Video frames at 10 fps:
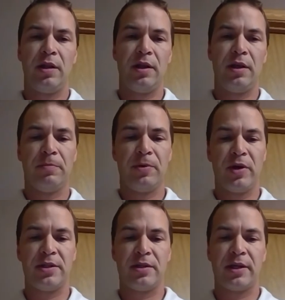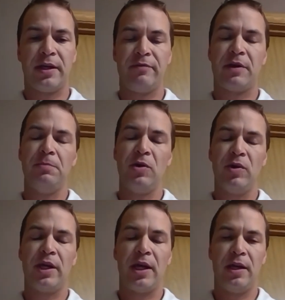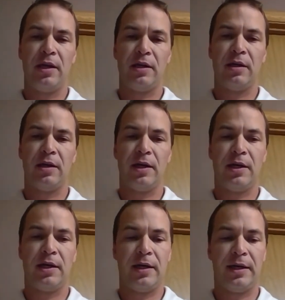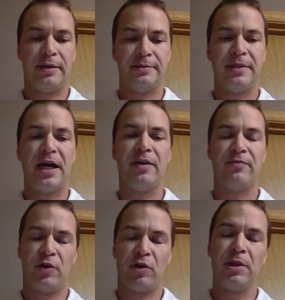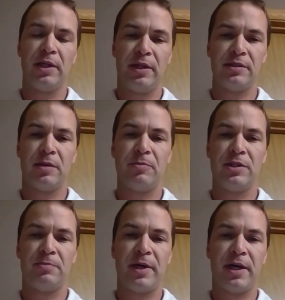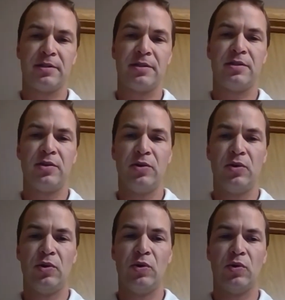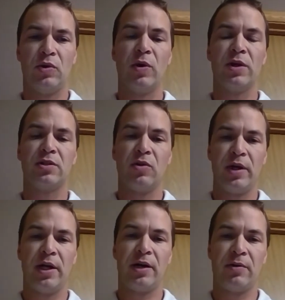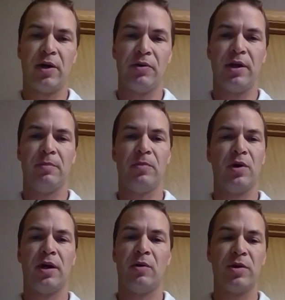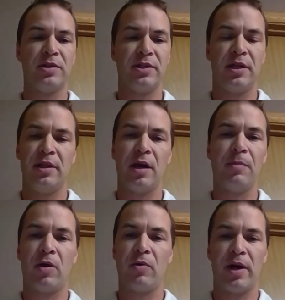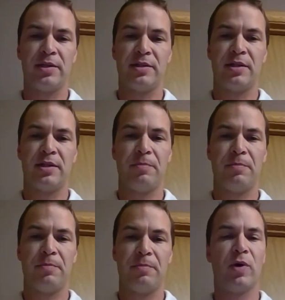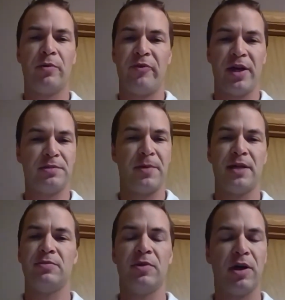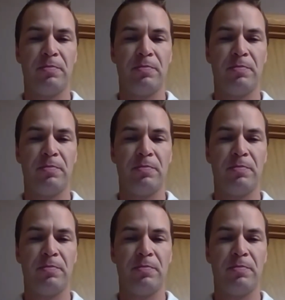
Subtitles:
The employees are kind of communicating non-verbally in some respects to what's going on around them. We're seeing them already step up and wear face masks without